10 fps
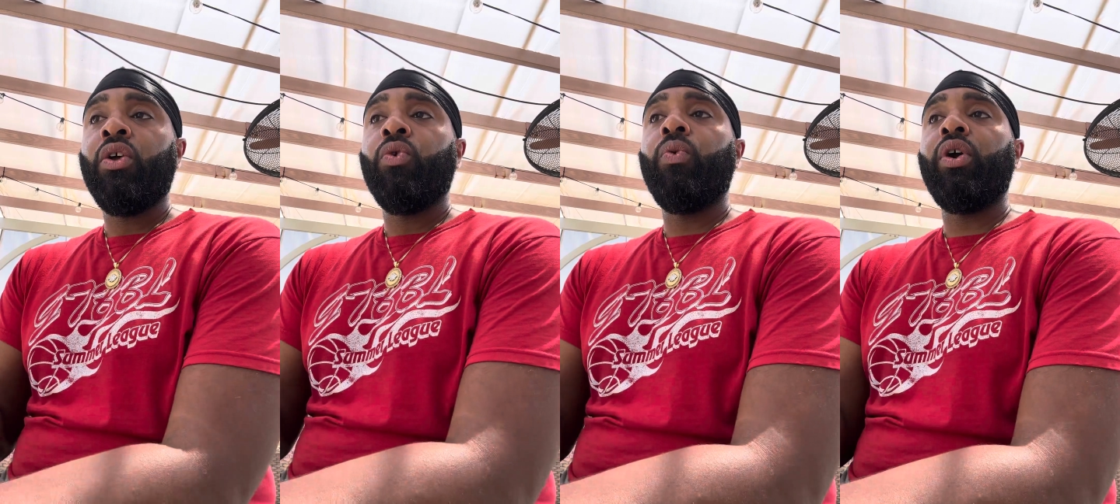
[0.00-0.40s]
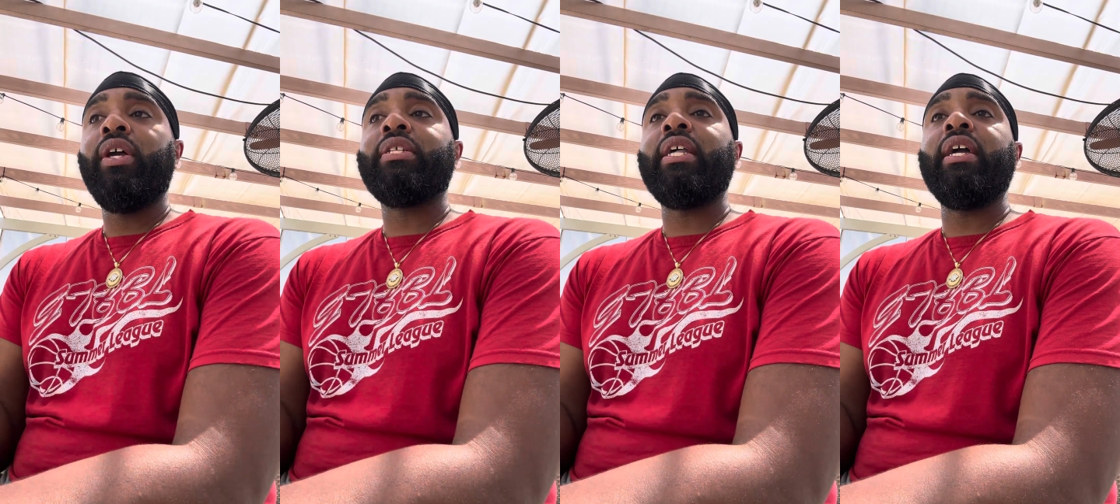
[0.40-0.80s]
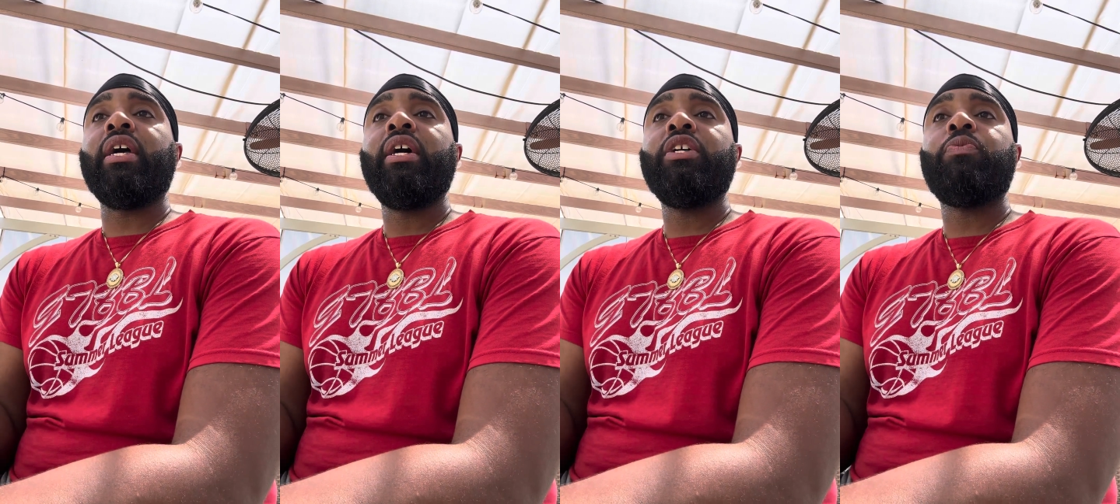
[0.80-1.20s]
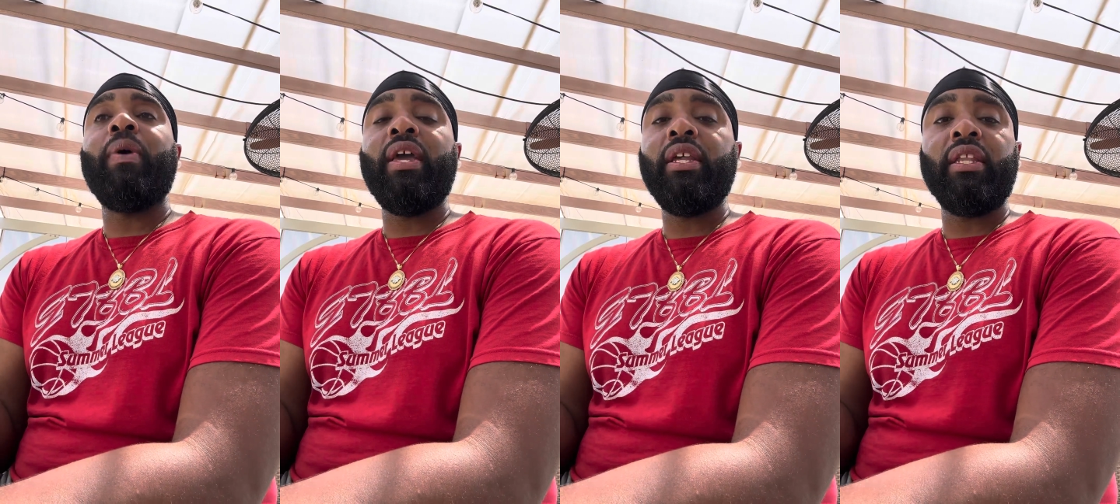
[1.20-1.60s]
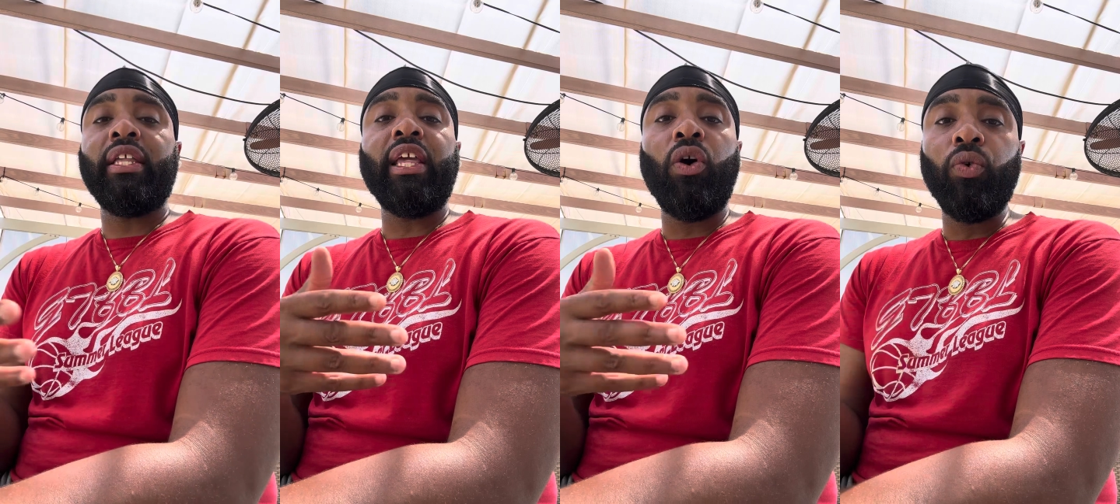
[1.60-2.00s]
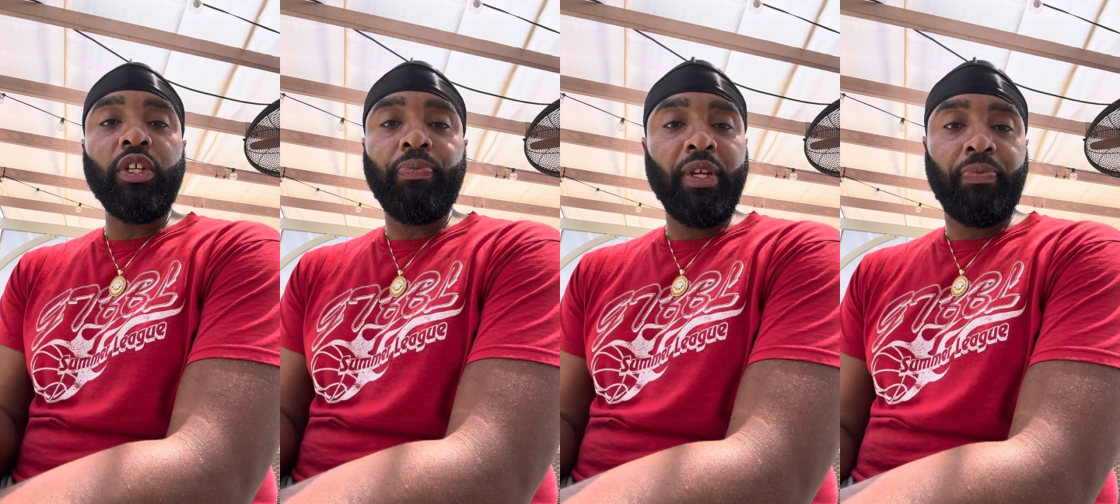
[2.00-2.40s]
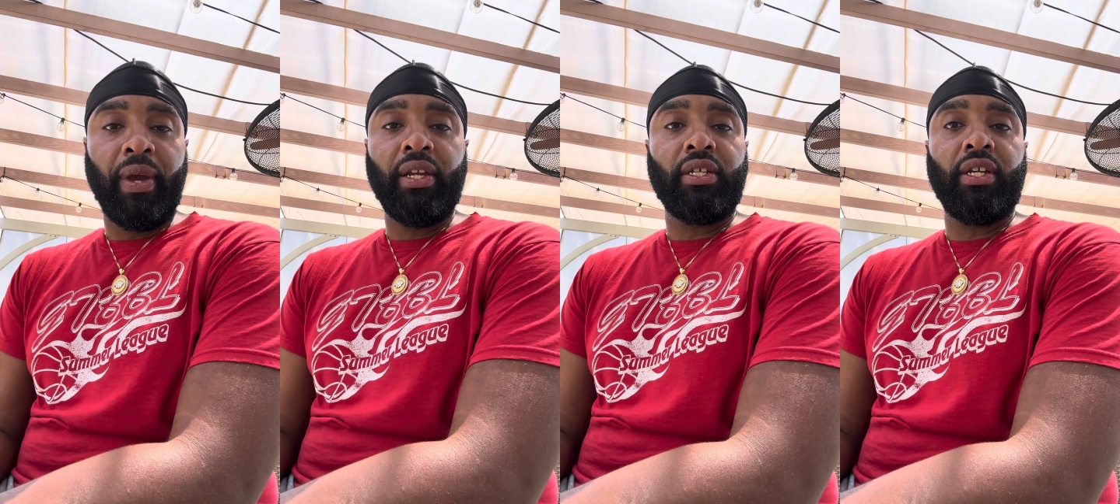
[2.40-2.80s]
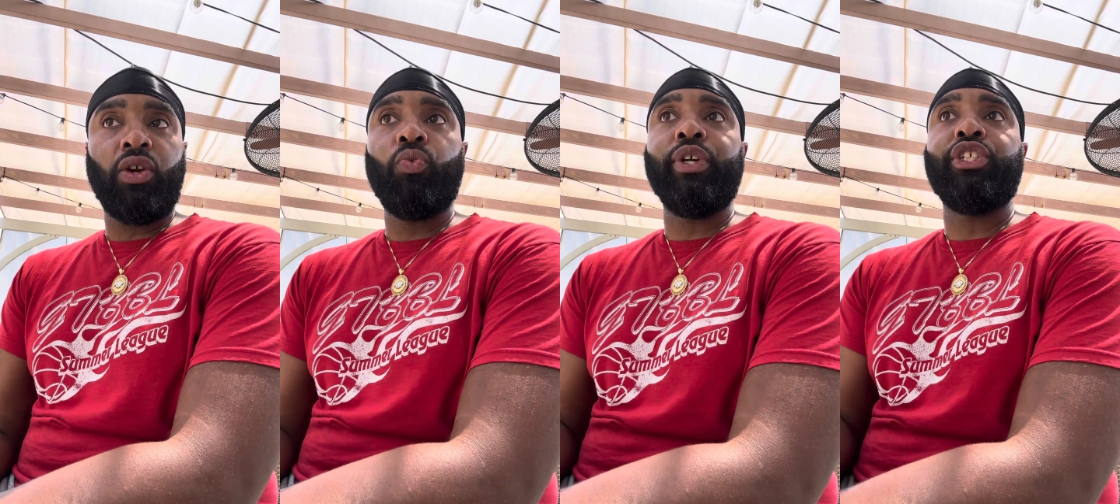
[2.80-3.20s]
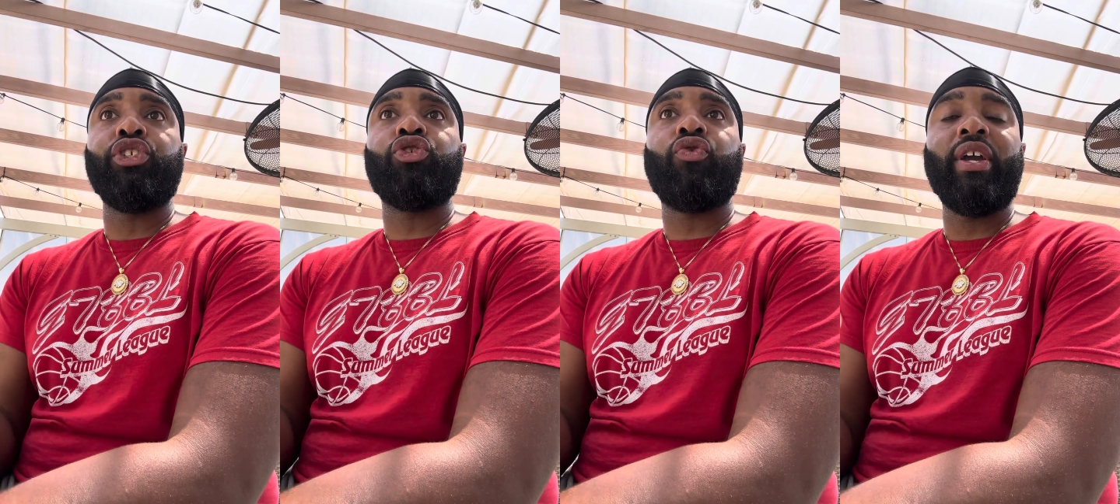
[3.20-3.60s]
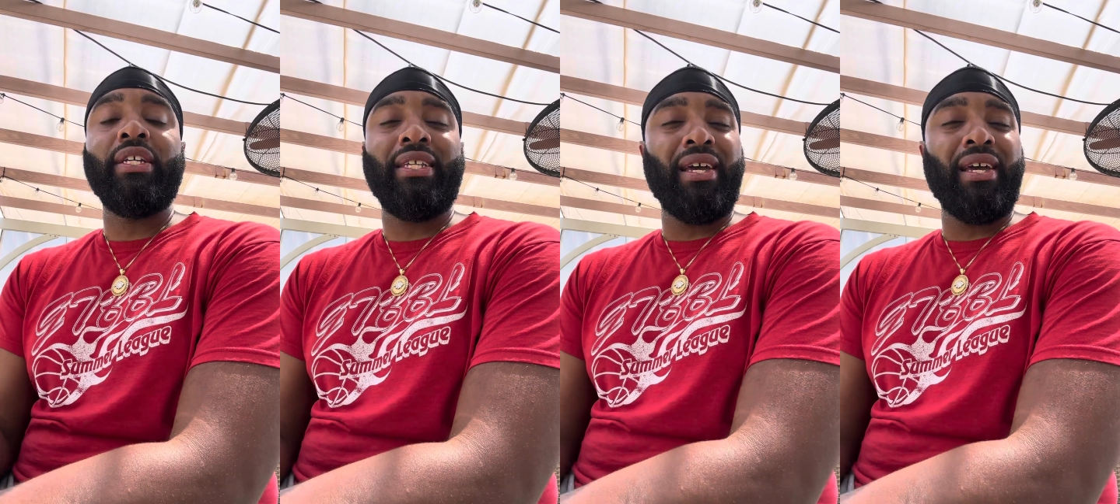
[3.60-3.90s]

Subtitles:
where it's like Hispanic, like they only speak Spanish in there, which is crazy.